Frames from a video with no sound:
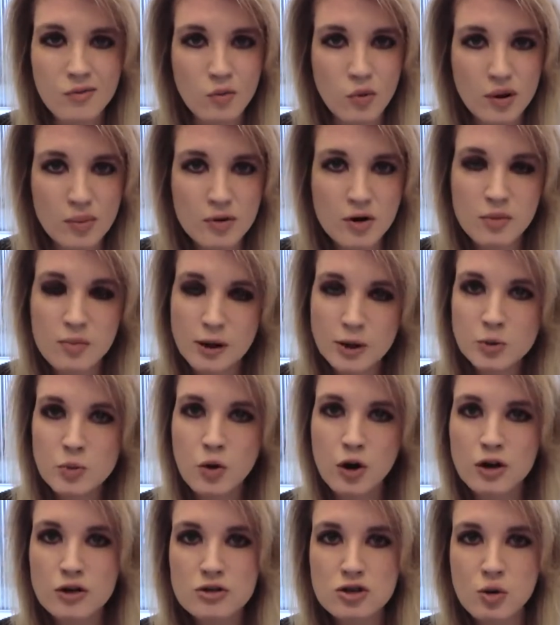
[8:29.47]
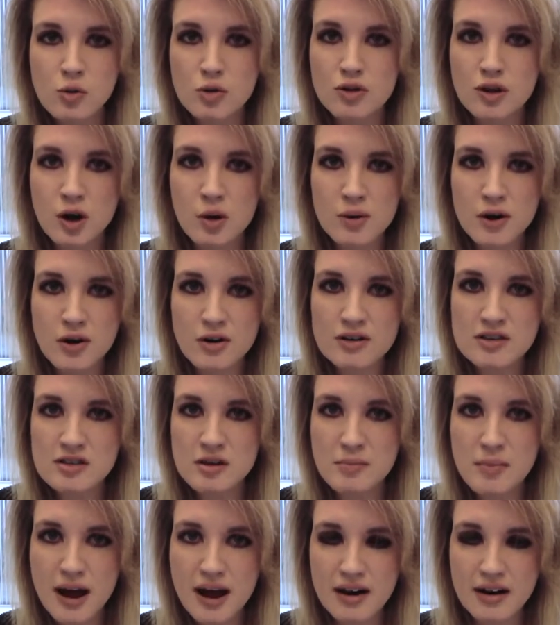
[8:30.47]
women are much more concerned with their appearance
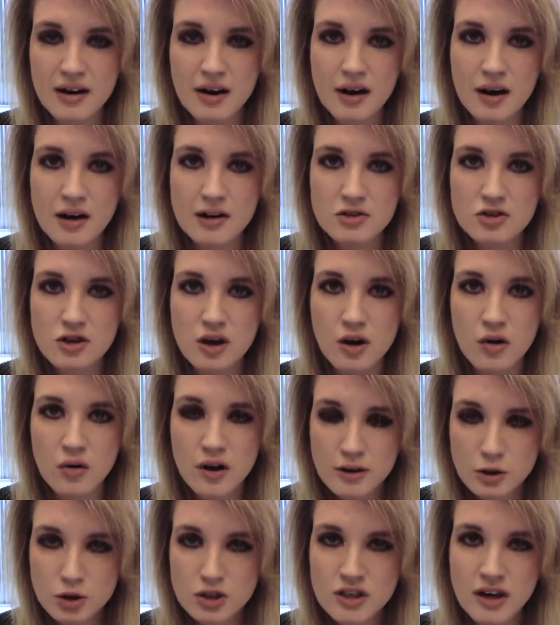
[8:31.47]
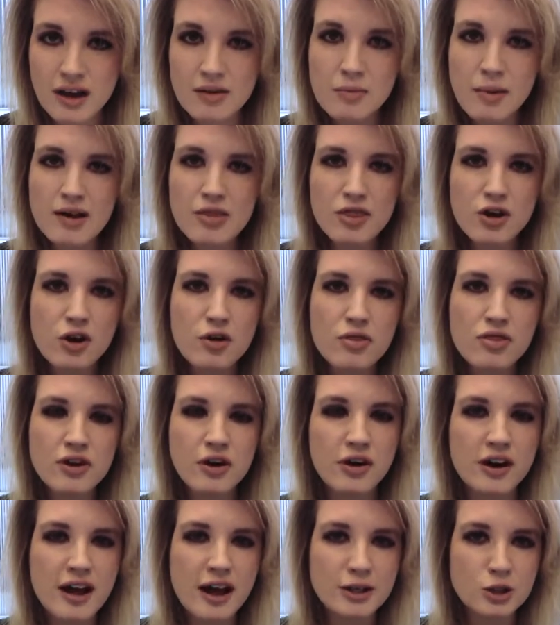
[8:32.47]
than men. So, interesting. And my third
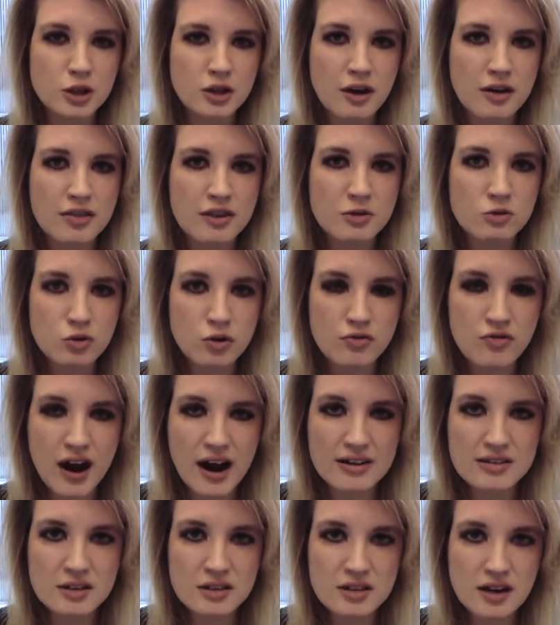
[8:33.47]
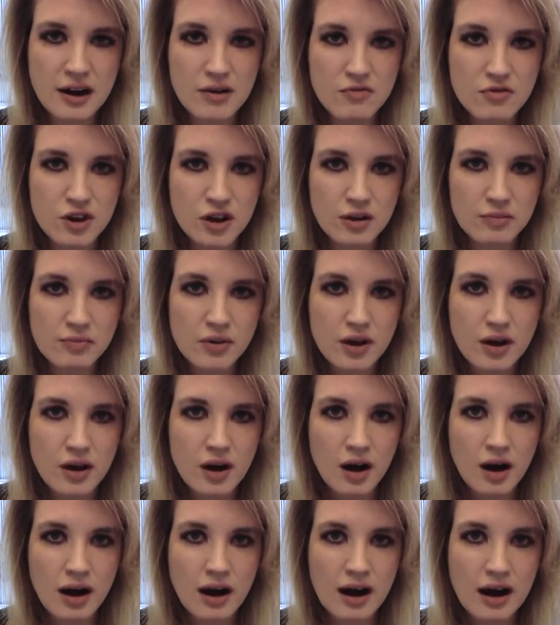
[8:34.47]
theory, actually, on this real fast is that I feel
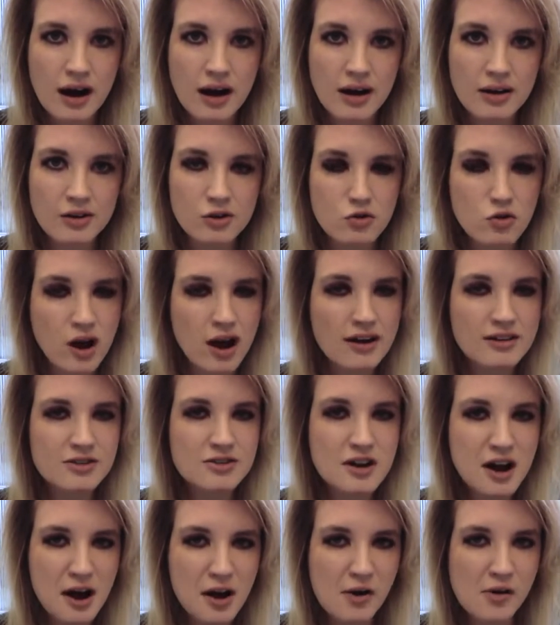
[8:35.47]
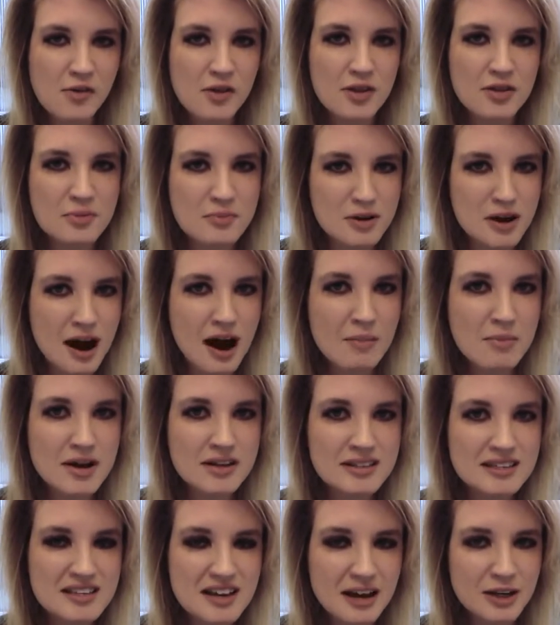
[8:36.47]
you guys know that the
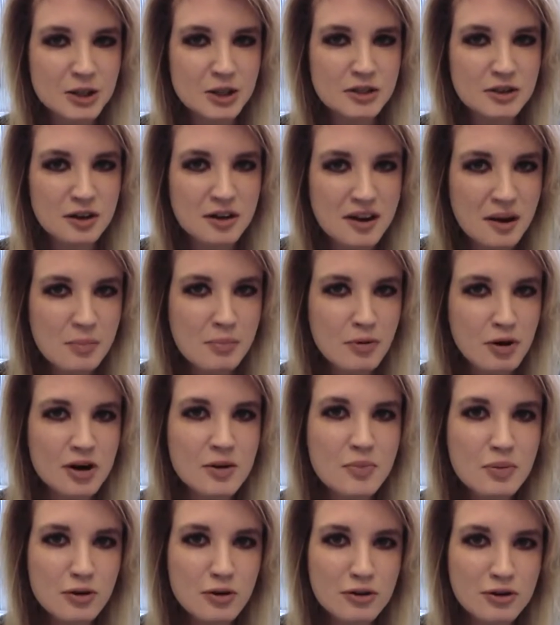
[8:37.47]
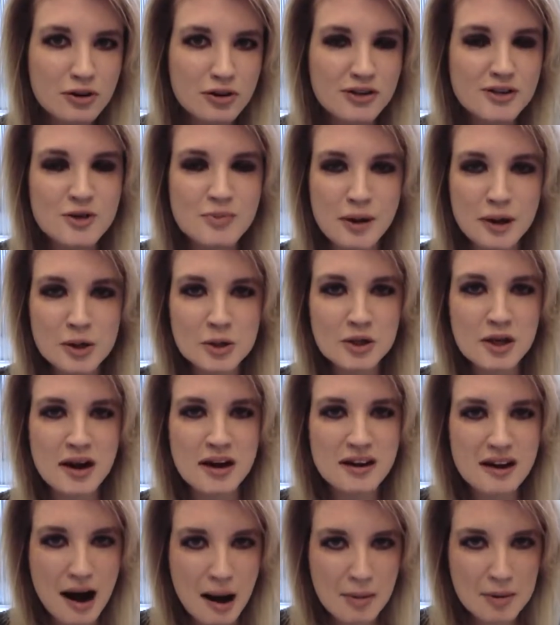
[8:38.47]
comments section can get pretty brutal, especially
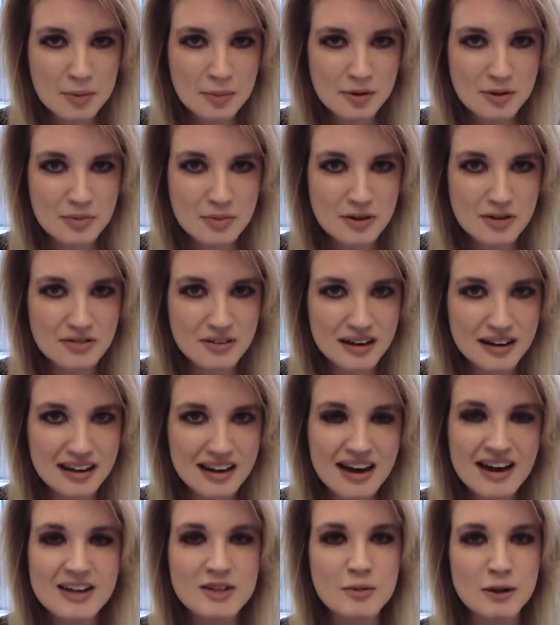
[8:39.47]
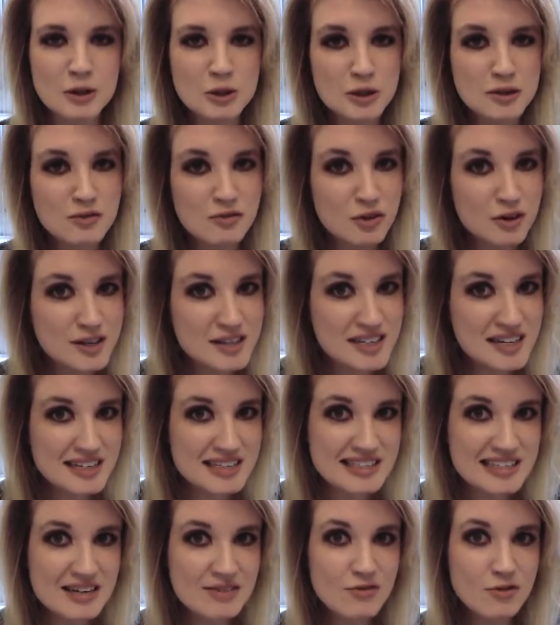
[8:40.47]
on a comic book movie, especially for a
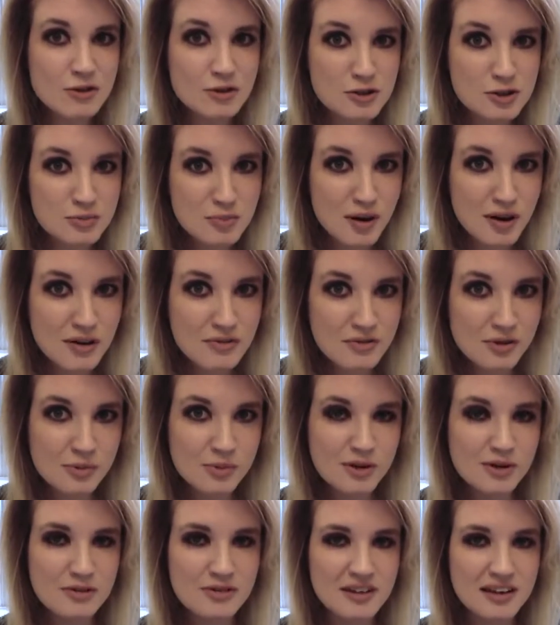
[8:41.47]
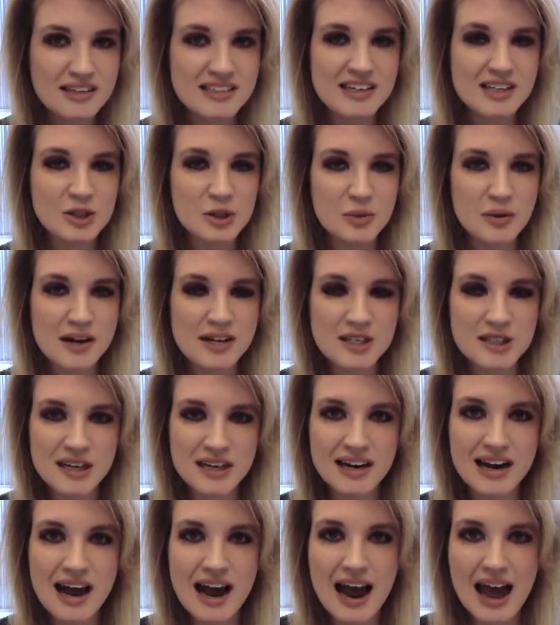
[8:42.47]
DC versus Marvel movie
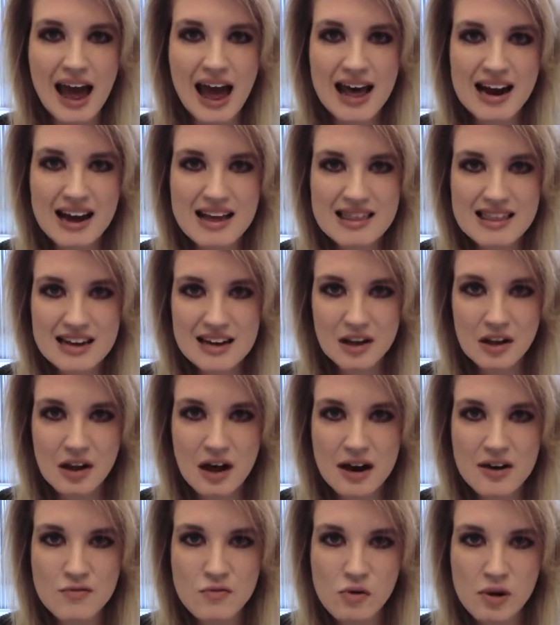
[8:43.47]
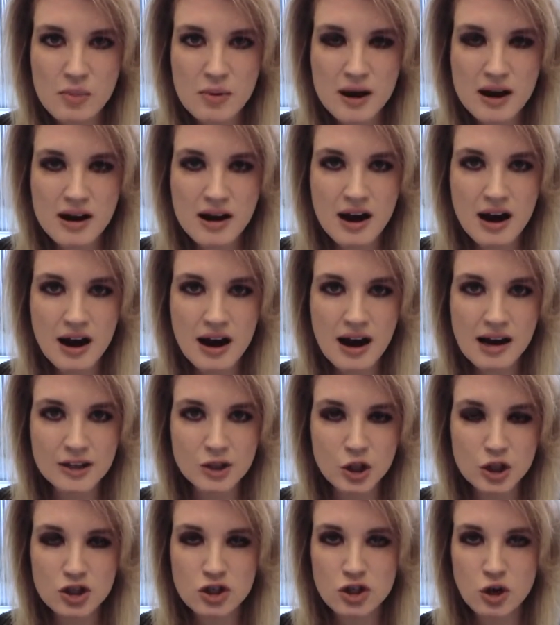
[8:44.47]
situation. And I think a lot of women
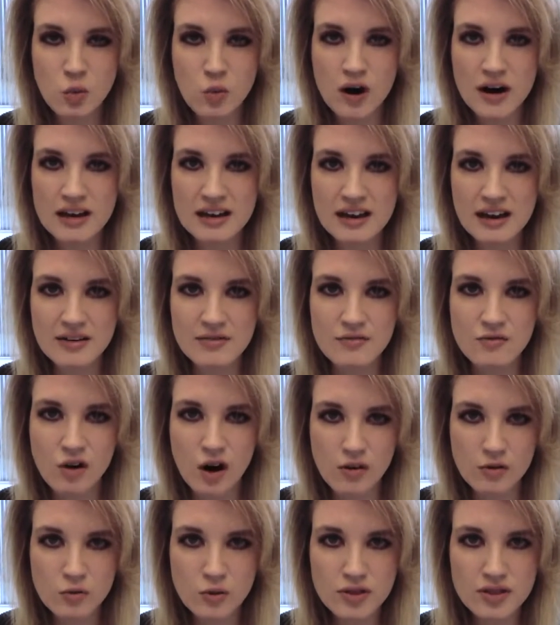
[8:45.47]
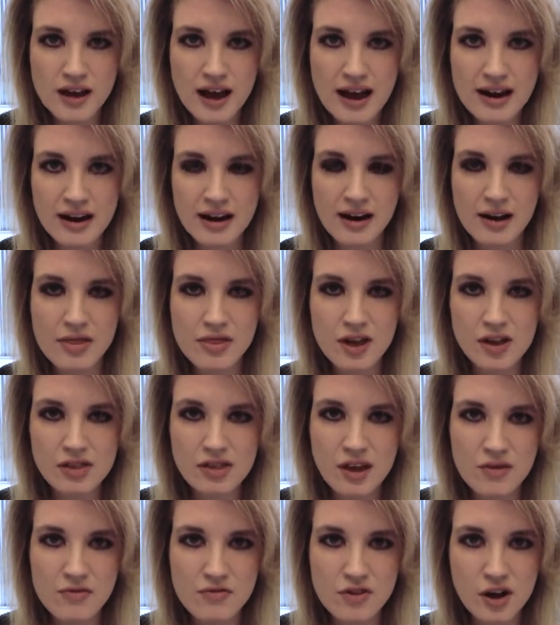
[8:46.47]
just don't want to get involved with that. And I think
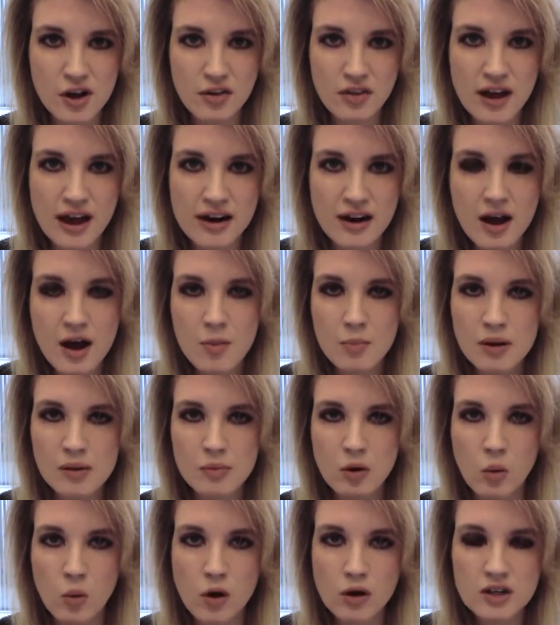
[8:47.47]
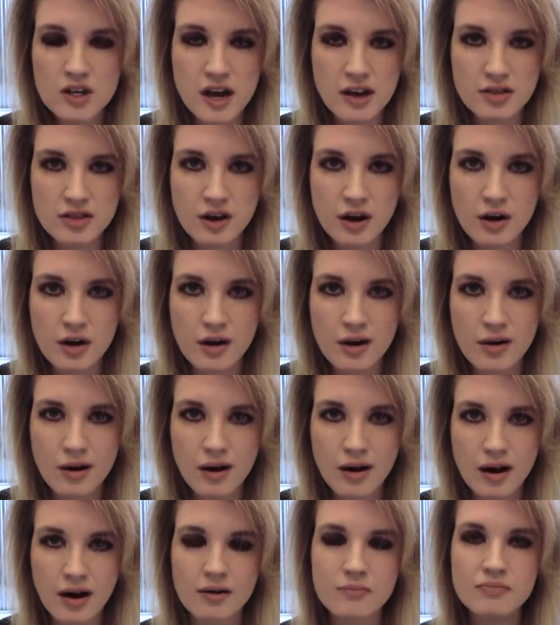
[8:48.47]
they feel that people won't take their
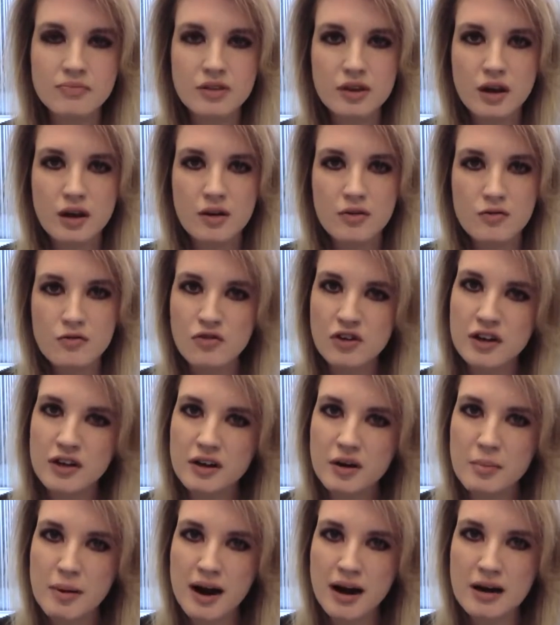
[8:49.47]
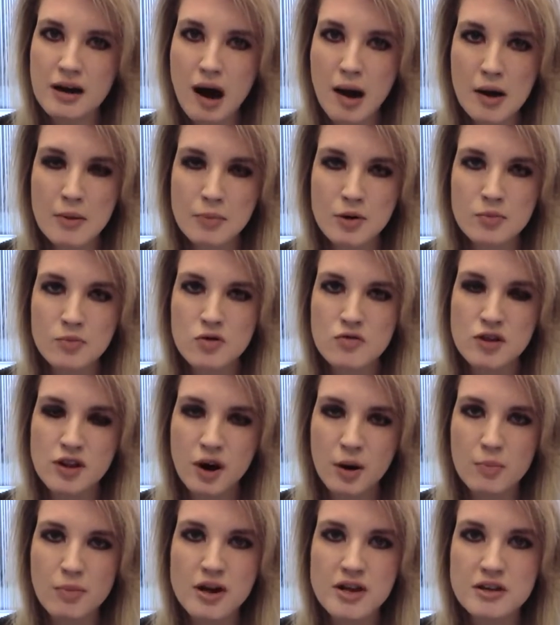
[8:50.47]
feeling about a comic book movie,
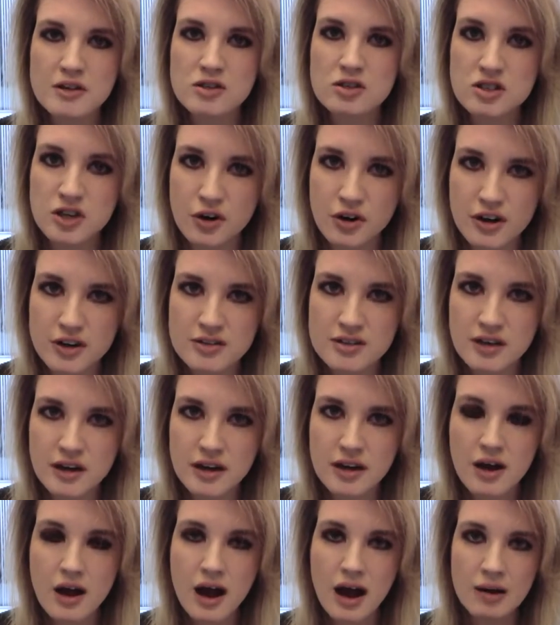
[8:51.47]
their opinion, seriously.